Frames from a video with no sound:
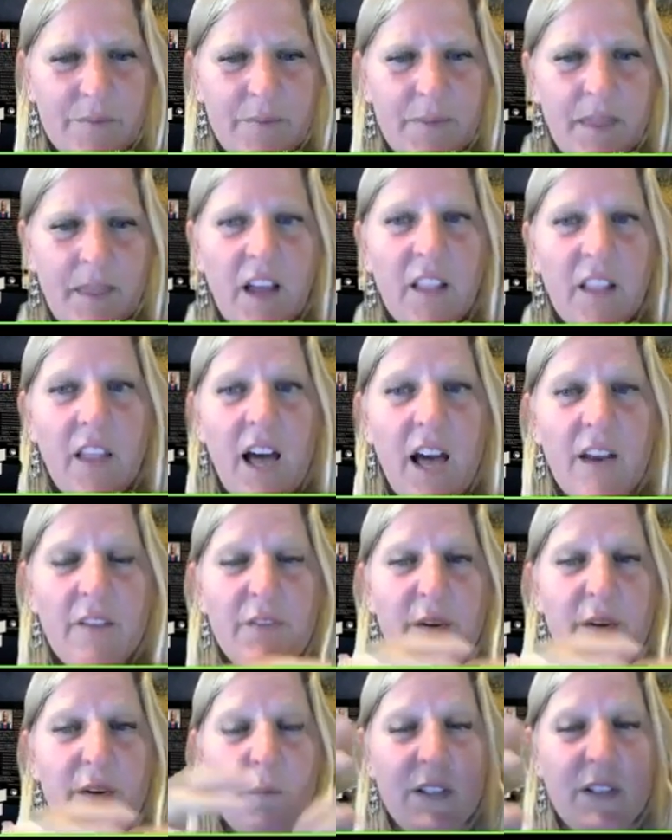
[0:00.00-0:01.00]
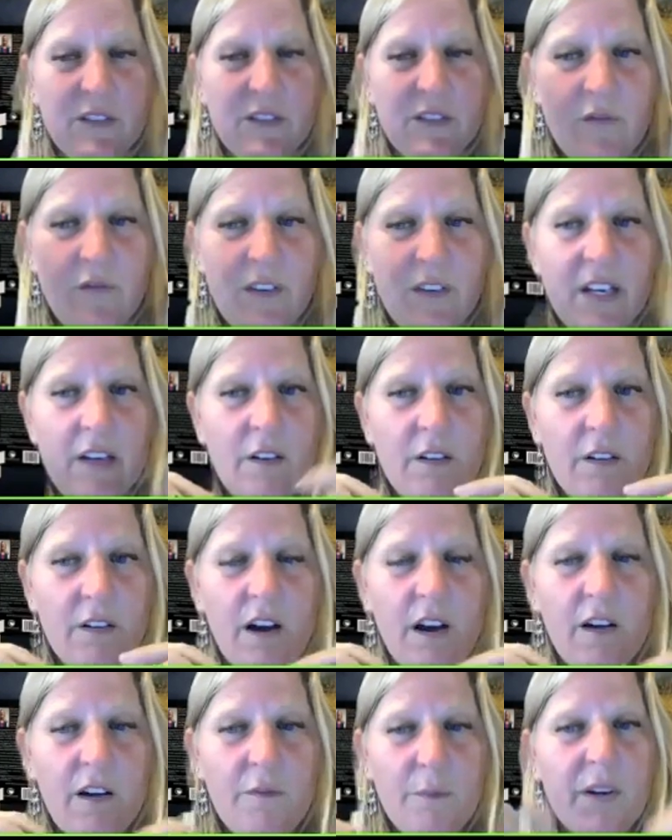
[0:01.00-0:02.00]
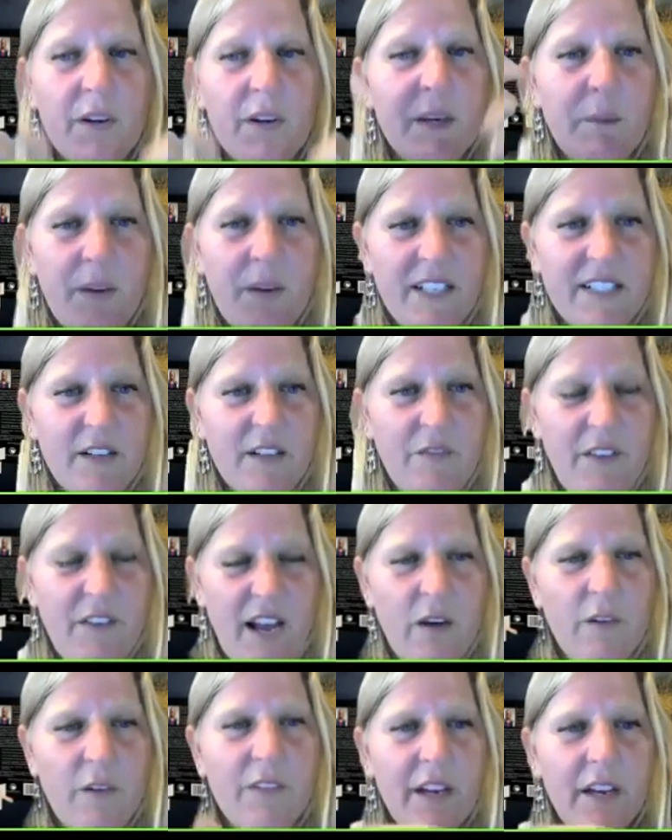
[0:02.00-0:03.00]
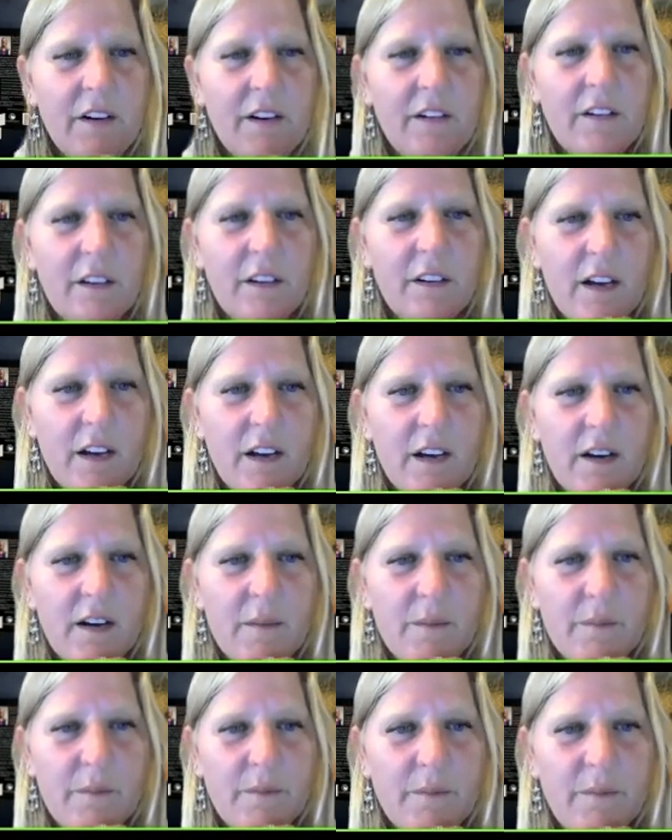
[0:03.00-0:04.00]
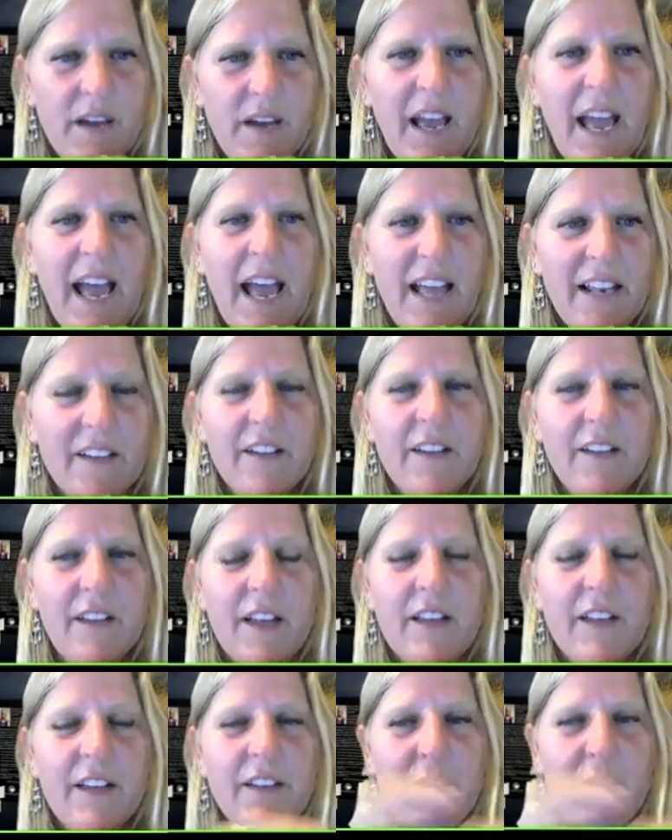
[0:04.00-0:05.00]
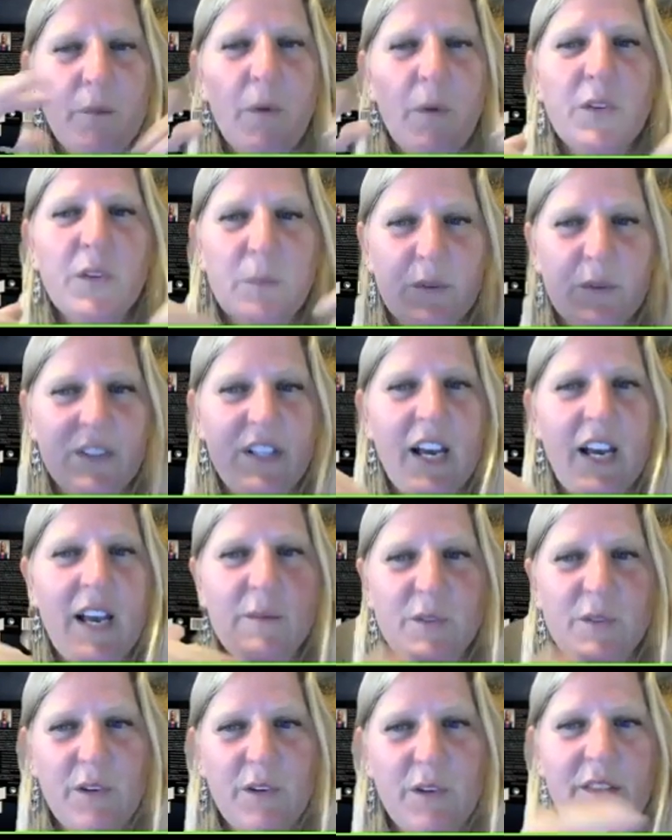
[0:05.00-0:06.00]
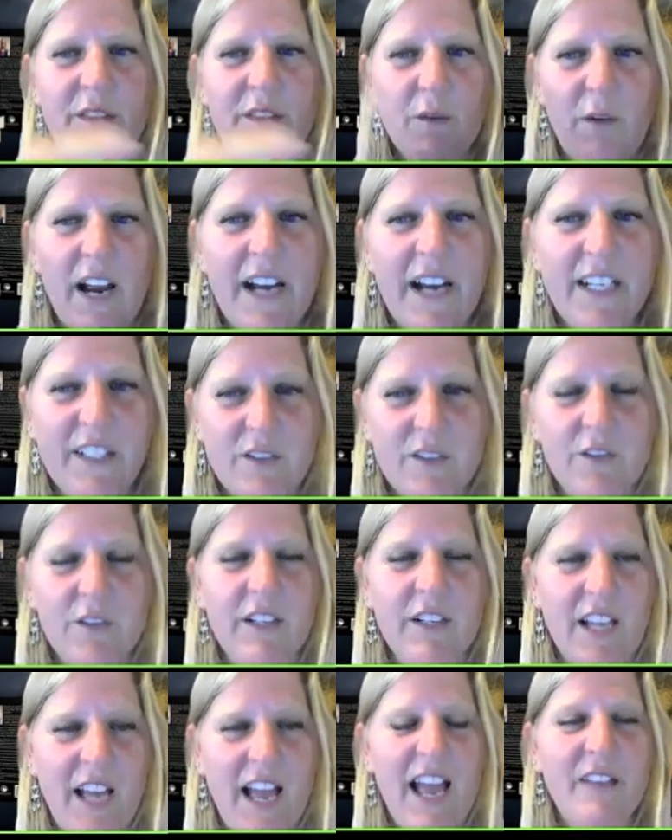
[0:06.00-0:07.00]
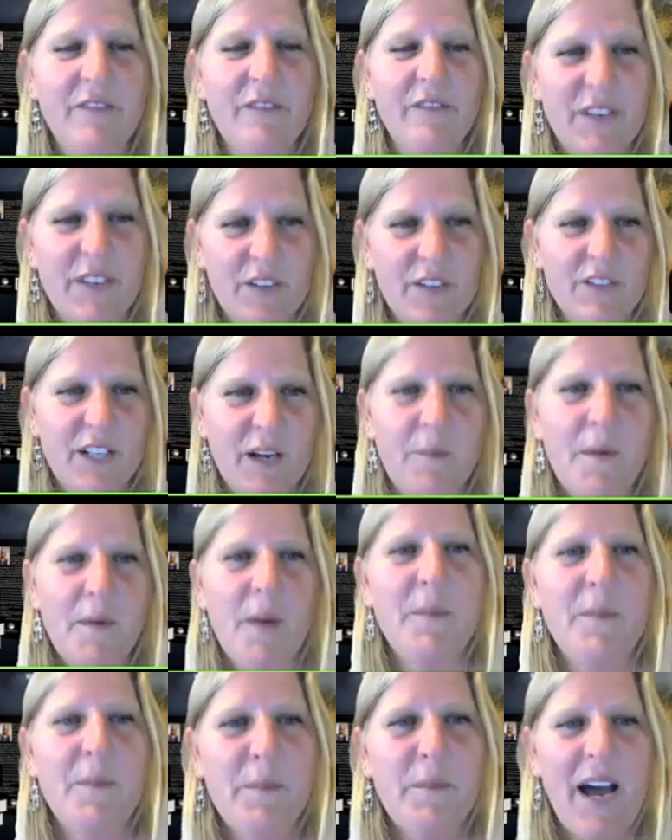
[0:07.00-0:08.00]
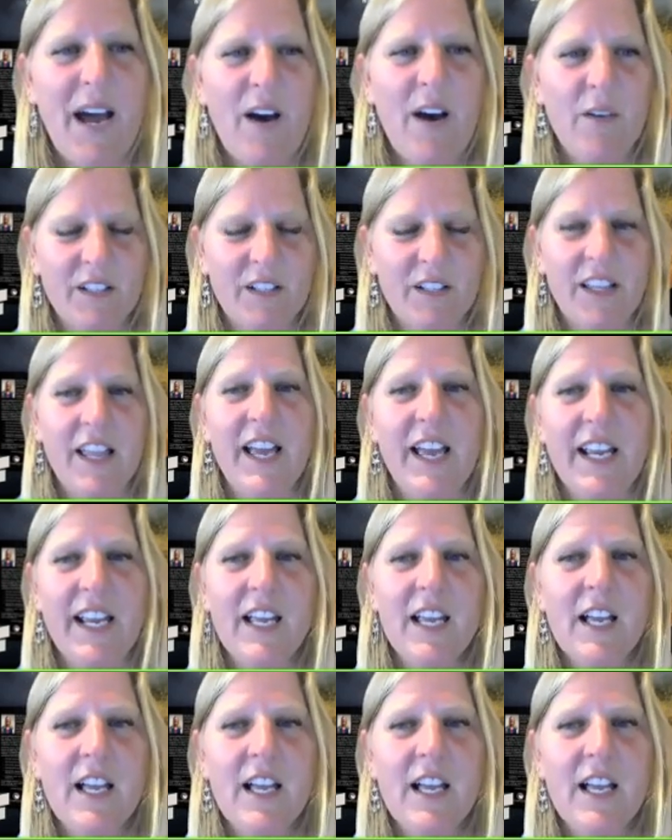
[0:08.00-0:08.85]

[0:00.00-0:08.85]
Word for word: a lot of it was fear of putting myself out there. I had multiple times throughout the writing journey, I had fears come up about like,